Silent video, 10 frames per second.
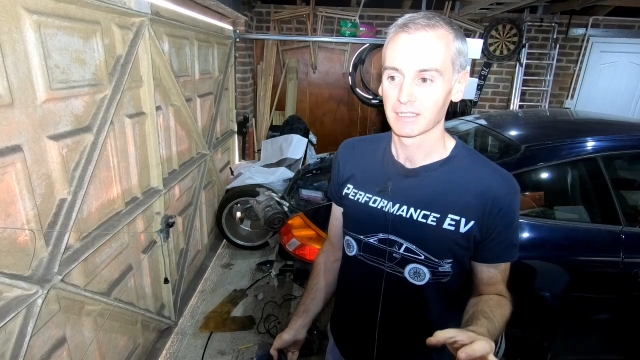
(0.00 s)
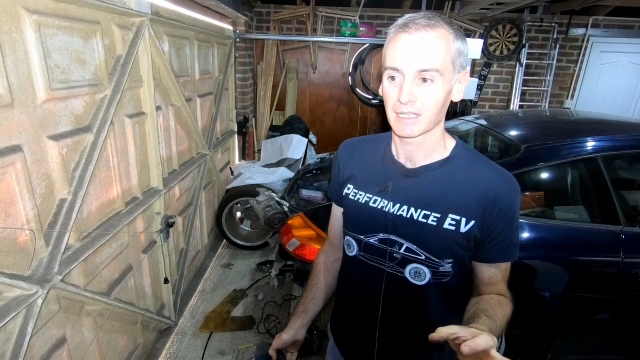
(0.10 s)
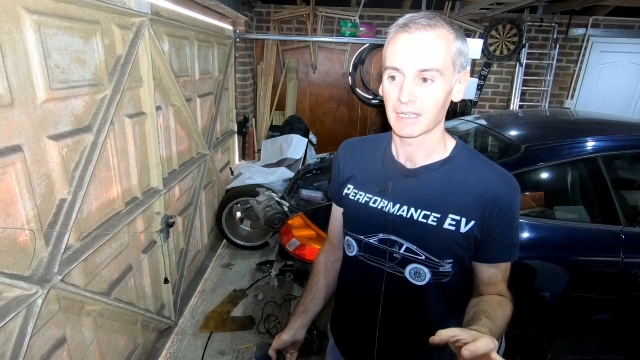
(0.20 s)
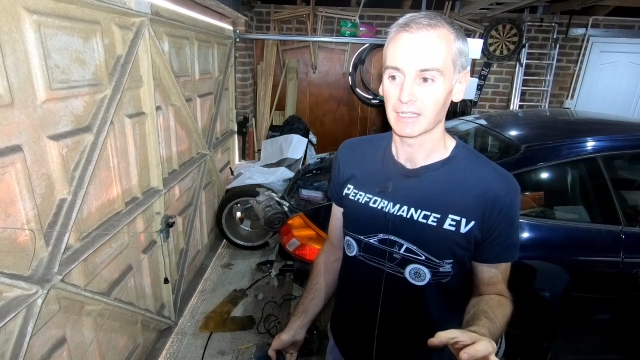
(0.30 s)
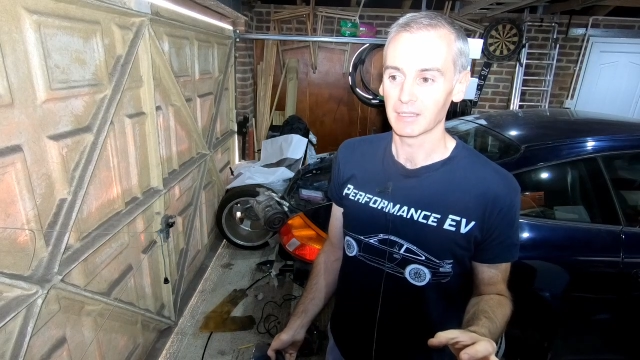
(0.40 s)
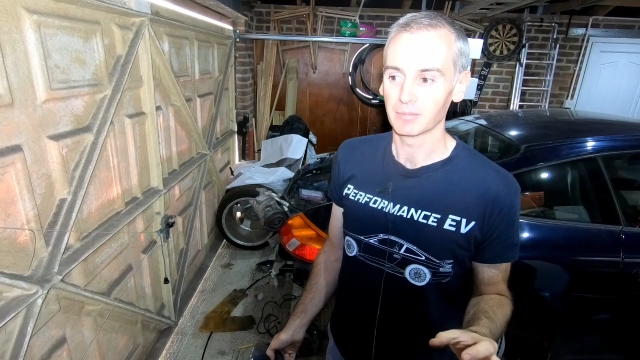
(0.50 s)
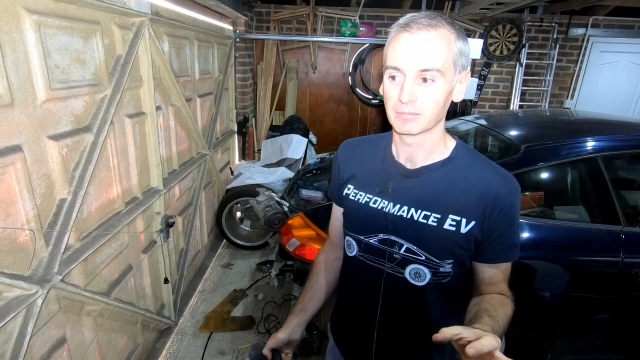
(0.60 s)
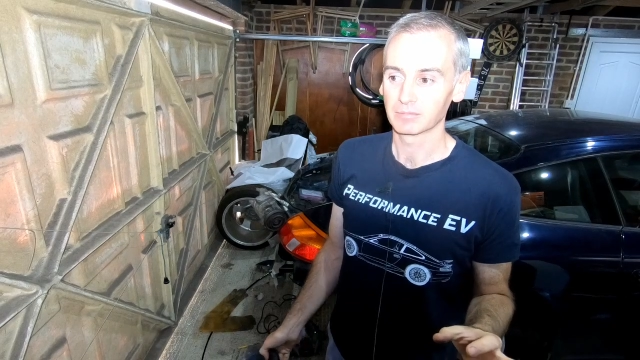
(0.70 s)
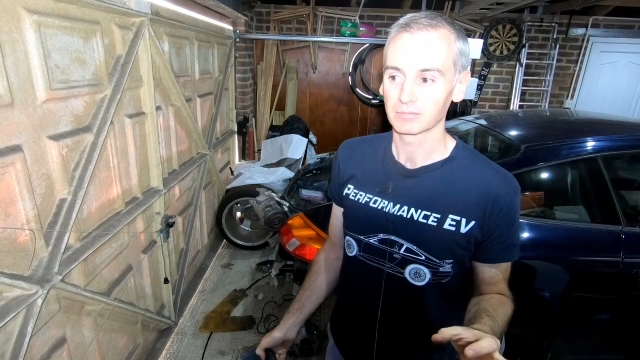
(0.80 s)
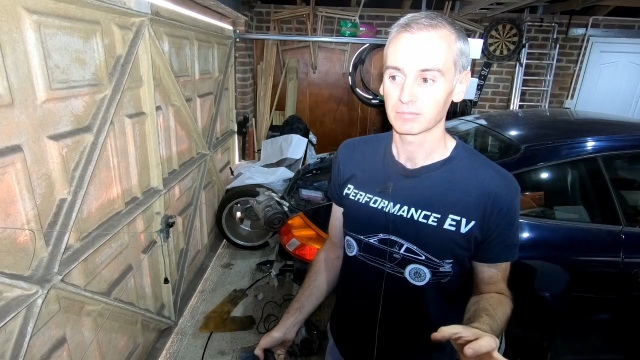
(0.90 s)

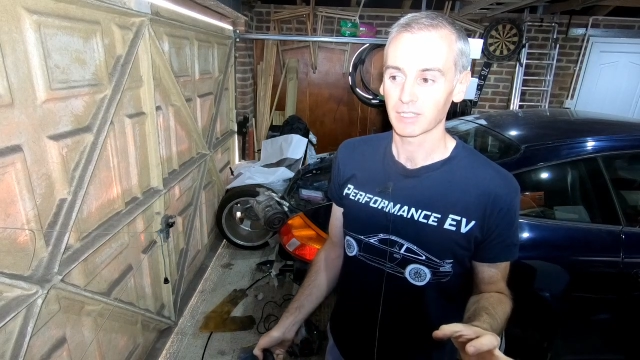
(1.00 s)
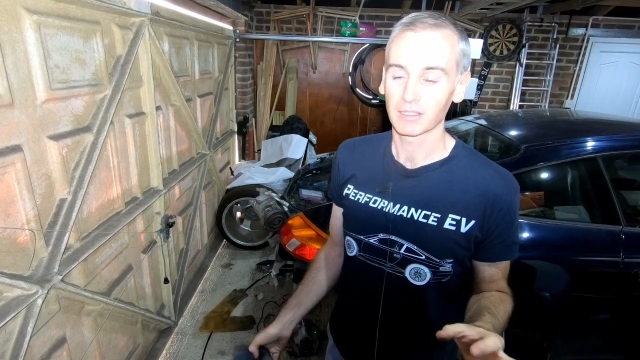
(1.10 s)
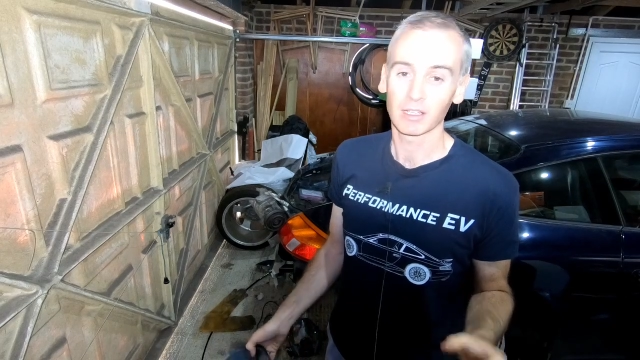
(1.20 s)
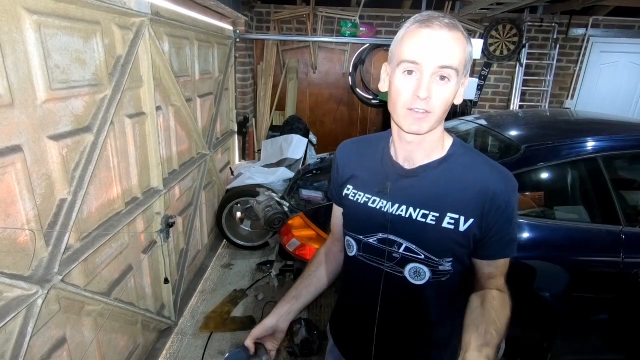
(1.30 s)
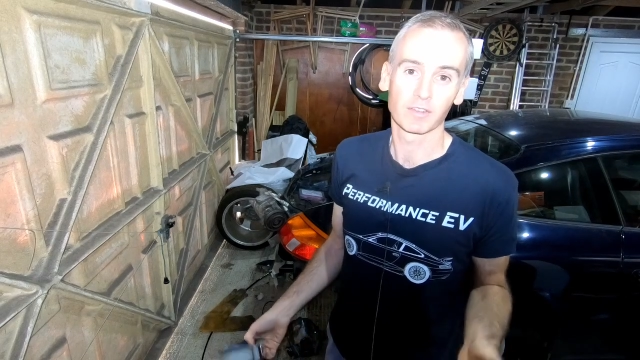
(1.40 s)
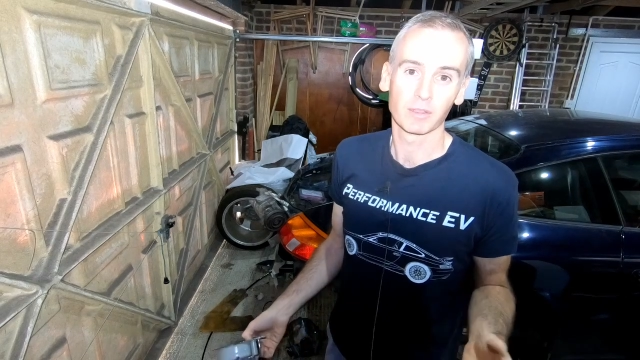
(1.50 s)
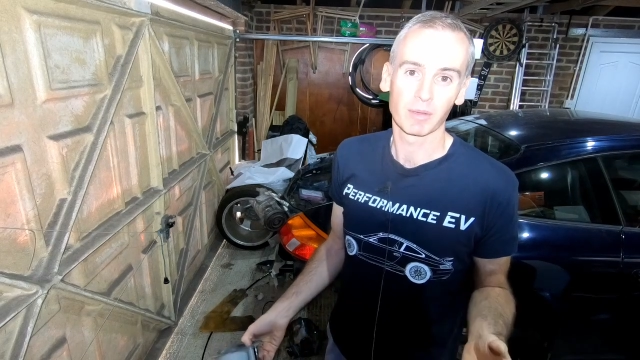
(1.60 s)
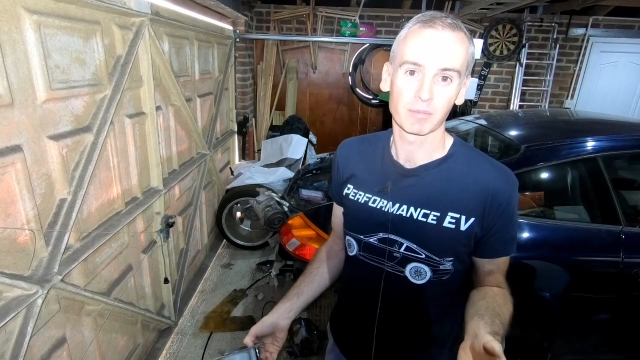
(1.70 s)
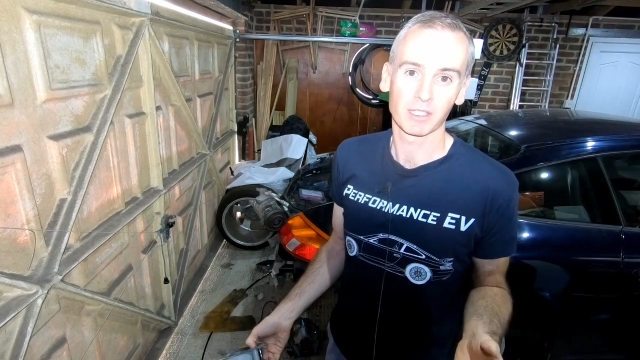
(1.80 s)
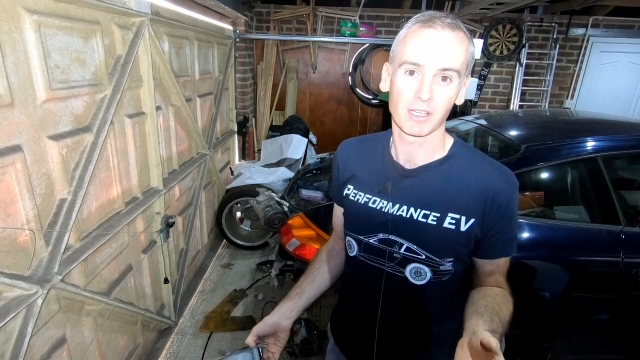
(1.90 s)
offer them
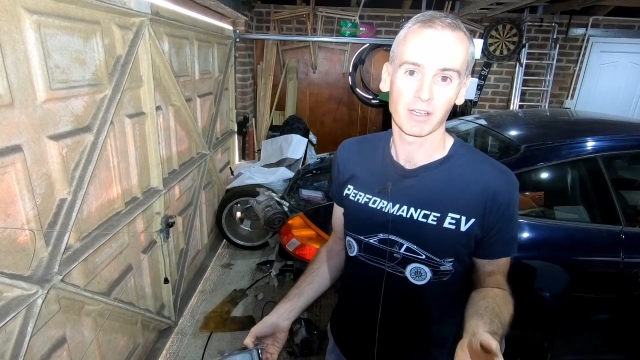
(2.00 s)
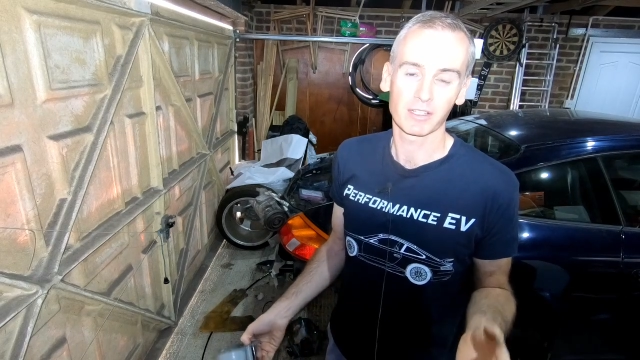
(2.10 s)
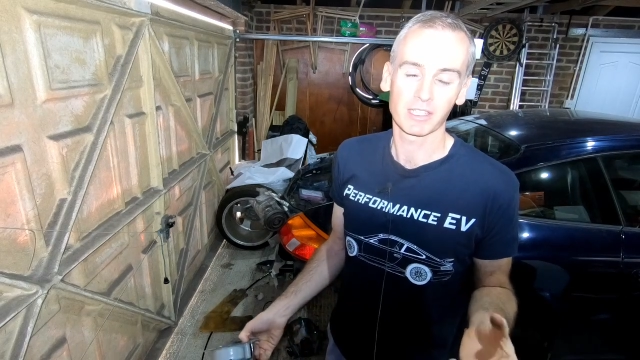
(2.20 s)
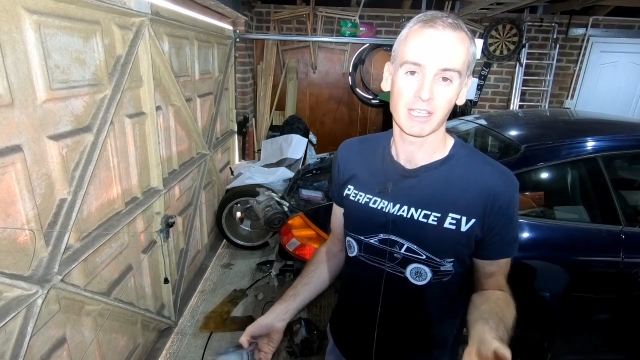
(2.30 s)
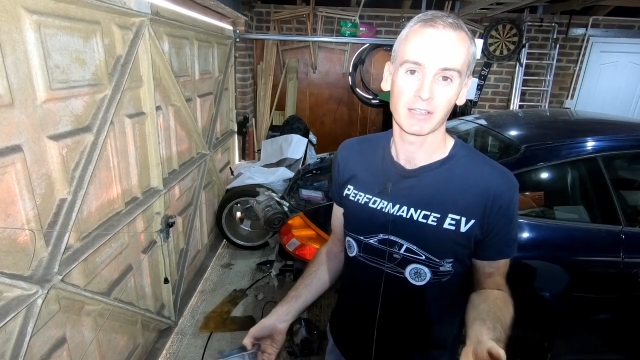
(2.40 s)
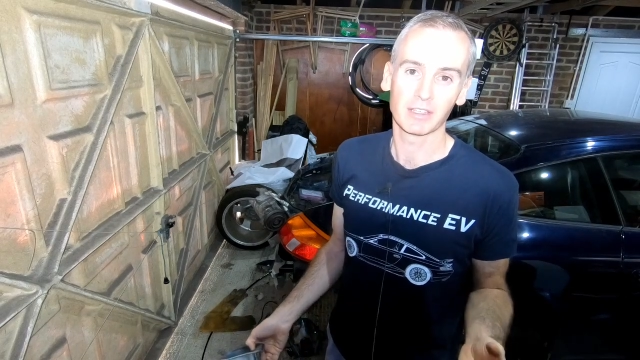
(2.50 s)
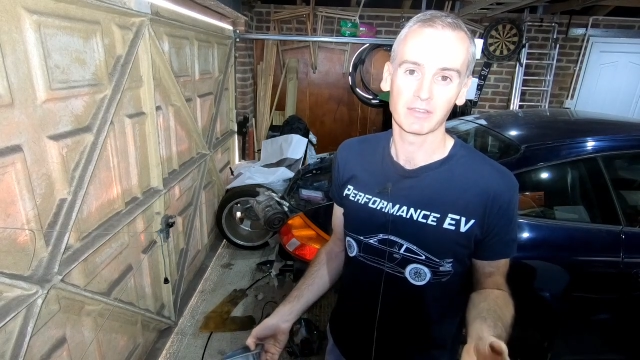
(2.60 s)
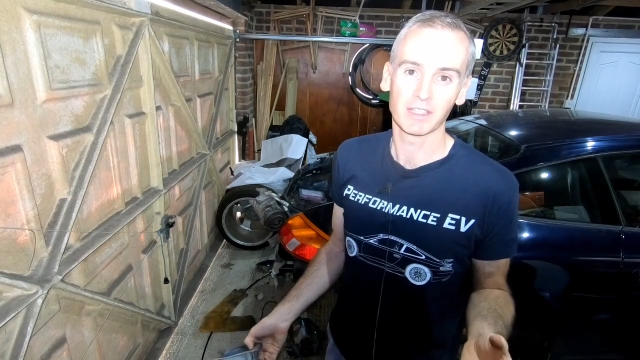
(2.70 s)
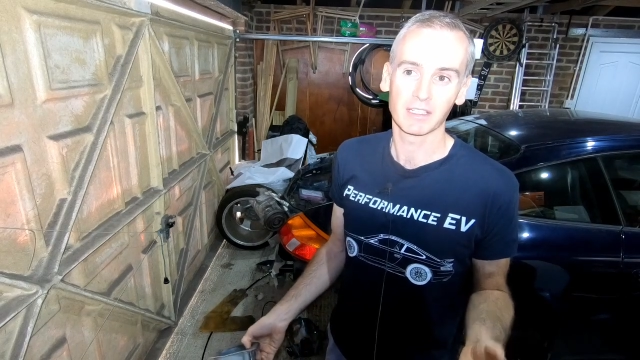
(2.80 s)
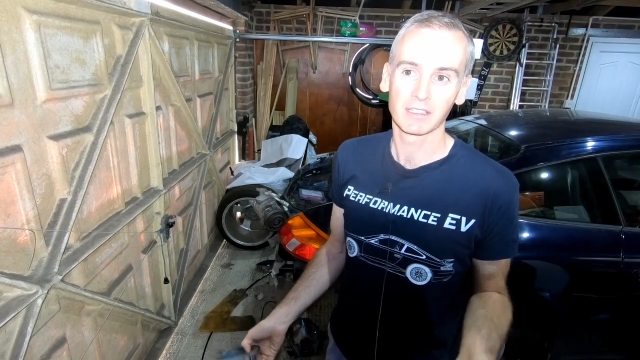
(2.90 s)
up to the car, see how they
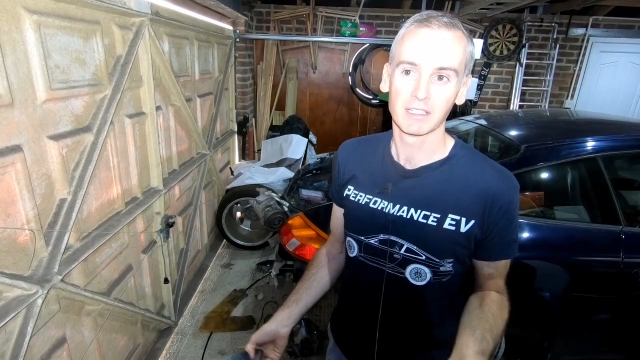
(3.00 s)
fit,